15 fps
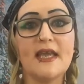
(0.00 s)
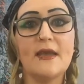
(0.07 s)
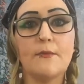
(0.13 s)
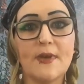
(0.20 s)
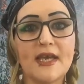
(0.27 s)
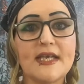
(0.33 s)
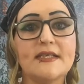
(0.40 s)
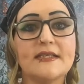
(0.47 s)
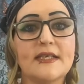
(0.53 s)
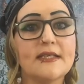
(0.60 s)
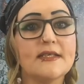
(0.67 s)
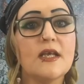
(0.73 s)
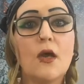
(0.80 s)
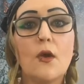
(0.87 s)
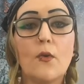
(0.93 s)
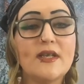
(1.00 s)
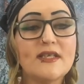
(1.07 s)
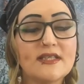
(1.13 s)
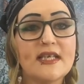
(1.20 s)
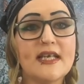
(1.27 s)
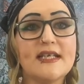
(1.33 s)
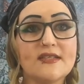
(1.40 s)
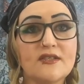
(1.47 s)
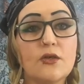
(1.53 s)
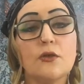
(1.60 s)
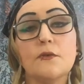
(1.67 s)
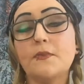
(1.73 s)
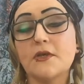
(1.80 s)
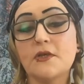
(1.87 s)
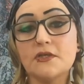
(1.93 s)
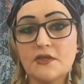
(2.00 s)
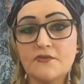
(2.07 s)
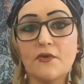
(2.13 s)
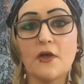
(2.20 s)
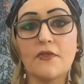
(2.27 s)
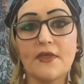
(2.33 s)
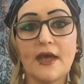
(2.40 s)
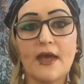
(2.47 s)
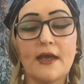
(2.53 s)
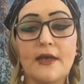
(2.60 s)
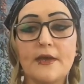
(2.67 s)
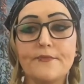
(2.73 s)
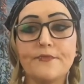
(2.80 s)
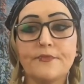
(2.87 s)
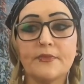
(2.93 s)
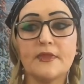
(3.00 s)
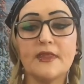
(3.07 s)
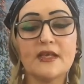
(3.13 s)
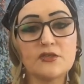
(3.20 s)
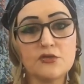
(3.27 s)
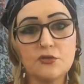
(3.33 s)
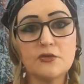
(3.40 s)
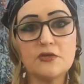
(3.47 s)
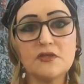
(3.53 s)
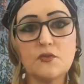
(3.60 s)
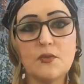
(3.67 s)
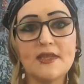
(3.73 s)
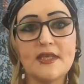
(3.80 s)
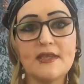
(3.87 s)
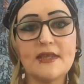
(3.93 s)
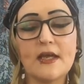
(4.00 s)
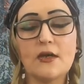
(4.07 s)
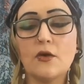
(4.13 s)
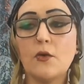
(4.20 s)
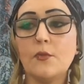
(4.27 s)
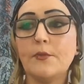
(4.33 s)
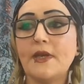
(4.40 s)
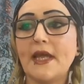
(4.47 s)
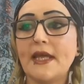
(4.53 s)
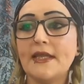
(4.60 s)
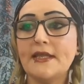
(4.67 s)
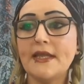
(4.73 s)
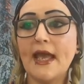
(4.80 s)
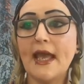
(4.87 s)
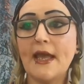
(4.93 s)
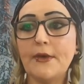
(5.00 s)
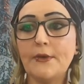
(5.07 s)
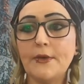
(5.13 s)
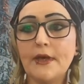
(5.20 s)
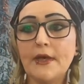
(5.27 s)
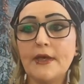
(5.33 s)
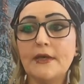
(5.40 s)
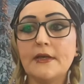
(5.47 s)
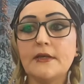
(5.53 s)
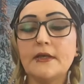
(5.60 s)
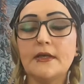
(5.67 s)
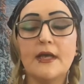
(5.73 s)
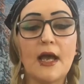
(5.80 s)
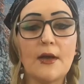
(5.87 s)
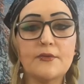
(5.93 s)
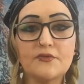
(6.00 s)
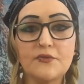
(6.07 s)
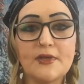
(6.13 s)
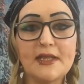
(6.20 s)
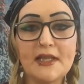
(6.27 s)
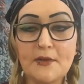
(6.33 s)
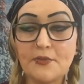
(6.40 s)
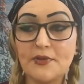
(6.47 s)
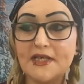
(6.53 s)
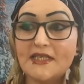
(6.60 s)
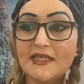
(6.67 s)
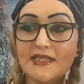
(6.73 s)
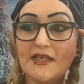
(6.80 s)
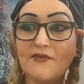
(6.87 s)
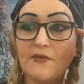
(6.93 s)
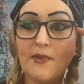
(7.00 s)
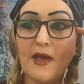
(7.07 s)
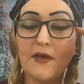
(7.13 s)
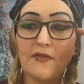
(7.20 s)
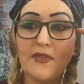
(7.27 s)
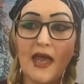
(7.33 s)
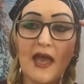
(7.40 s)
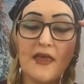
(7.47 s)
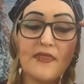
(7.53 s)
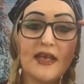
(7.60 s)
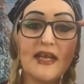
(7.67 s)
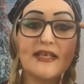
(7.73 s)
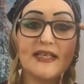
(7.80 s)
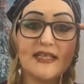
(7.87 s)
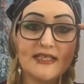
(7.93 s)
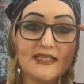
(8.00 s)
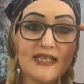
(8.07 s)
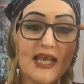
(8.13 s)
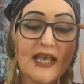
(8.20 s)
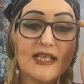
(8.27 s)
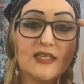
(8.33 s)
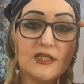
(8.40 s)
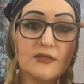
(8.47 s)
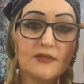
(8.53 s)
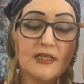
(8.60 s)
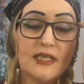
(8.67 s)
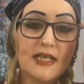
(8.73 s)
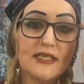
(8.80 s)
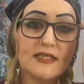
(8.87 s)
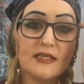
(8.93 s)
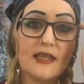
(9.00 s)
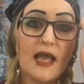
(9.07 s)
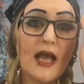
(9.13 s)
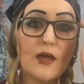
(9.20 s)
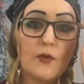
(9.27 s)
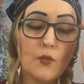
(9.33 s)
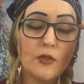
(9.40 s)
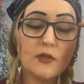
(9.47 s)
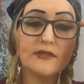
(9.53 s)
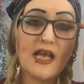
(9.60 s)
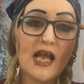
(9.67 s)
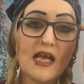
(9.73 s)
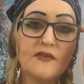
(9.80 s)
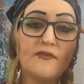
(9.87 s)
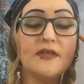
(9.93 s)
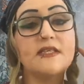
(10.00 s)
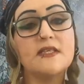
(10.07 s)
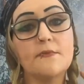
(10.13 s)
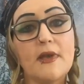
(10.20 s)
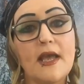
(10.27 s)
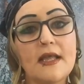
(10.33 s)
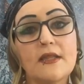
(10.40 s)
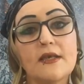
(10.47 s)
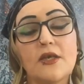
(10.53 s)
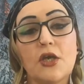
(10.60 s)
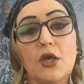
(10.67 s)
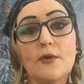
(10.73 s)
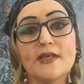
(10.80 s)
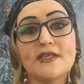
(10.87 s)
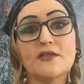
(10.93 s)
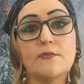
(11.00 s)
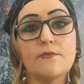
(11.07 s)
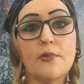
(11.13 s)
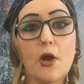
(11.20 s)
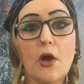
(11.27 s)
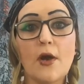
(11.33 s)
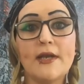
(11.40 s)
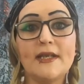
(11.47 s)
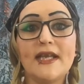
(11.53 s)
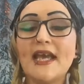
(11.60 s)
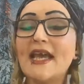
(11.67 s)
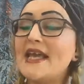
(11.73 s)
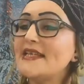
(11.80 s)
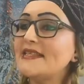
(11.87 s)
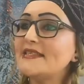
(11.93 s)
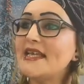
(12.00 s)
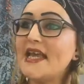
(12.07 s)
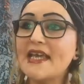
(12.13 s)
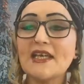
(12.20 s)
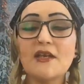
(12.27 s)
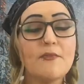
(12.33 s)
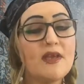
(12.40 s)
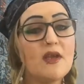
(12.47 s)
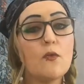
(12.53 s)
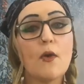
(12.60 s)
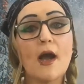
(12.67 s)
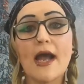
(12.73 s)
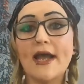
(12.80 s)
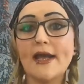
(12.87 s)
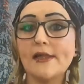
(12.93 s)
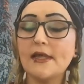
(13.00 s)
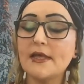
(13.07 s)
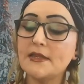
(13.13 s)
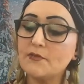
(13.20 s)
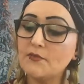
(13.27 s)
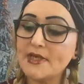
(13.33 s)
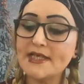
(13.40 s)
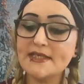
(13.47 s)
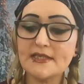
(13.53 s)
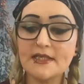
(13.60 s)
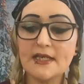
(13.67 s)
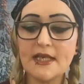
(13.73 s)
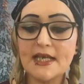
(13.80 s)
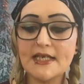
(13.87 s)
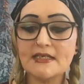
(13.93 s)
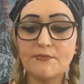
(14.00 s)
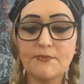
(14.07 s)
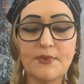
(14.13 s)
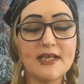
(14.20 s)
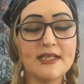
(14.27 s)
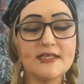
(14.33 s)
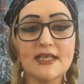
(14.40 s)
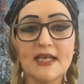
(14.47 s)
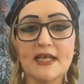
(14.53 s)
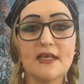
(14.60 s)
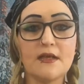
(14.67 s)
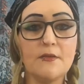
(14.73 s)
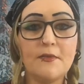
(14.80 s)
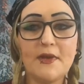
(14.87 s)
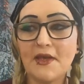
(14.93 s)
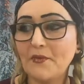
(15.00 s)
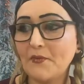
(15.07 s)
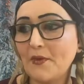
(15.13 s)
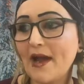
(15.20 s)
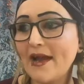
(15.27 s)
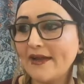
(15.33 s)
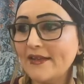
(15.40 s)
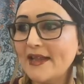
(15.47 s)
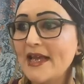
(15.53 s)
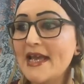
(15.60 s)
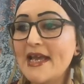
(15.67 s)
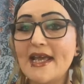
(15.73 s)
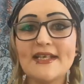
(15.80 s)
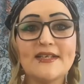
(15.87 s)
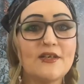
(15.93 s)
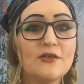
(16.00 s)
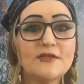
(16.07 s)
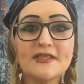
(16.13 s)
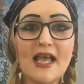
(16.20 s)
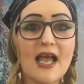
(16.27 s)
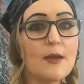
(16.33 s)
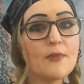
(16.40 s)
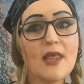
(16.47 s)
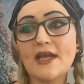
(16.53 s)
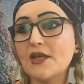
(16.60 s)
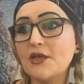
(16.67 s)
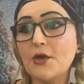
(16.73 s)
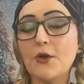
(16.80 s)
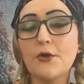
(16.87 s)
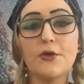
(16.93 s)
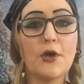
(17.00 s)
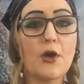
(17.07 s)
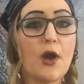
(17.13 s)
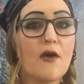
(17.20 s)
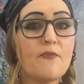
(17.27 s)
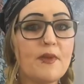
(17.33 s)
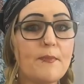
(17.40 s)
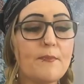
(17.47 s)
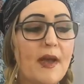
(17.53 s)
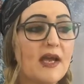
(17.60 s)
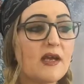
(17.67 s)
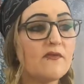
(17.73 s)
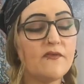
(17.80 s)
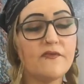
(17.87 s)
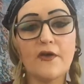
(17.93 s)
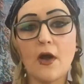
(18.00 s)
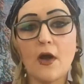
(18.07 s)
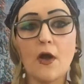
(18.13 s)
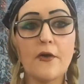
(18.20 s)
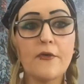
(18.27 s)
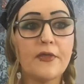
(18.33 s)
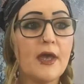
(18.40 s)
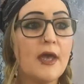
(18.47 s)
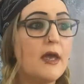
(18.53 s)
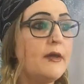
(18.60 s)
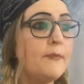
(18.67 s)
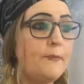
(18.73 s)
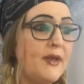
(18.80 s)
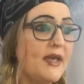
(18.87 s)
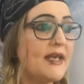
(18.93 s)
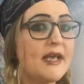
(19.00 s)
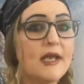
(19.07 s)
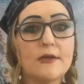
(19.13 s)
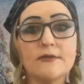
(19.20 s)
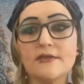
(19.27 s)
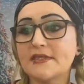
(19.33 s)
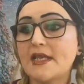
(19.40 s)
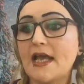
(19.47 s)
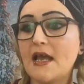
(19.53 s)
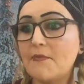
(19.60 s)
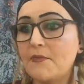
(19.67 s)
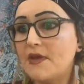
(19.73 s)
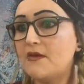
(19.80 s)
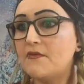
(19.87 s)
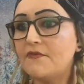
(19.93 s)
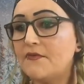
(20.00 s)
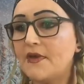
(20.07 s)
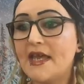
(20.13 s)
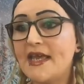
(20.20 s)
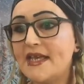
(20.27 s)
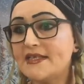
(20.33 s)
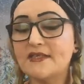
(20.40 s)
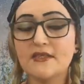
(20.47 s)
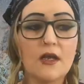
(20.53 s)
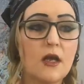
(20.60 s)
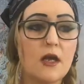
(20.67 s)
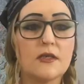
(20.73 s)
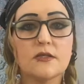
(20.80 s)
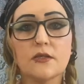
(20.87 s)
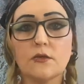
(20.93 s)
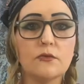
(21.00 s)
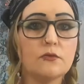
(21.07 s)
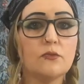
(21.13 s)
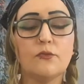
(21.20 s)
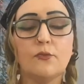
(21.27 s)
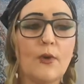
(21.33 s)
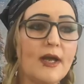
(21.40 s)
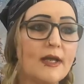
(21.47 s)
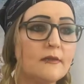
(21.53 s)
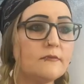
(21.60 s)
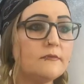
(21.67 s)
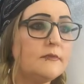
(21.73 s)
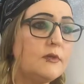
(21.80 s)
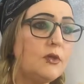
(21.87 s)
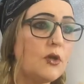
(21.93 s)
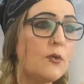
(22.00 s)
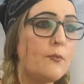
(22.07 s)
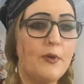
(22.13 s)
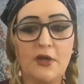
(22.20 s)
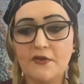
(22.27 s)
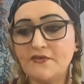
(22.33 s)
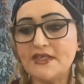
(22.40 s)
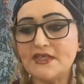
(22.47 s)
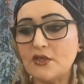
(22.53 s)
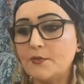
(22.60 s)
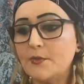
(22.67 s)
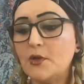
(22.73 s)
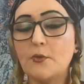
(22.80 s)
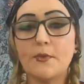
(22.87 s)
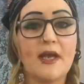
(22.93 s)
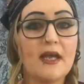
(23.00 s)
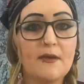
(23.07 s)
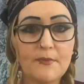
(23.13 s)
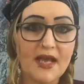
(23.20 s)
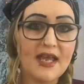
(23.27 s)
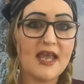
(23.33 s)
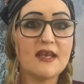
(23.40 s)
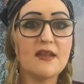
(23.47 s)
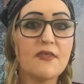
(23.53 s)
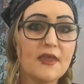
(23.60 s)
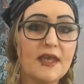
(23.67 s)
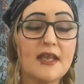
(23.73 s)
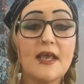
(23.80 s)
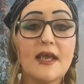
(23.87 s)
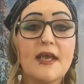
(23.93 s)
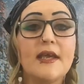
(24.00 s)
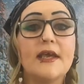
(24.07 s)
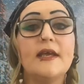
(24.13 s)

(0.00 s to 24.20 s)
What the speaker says: name basis, which it's good because you've got that trust within that company. Now, I was really appreciative about that. And then I did say to Danita that I will dive into Metal Liqueur at some point. It's taken me a while. And the reason it's been taking me a while is because I'm like a yo-yo. I've been back and forth. Bit of Killstar, bit of ASOS. Oh, well, you know, birthdays are coming up. Can't buy anything.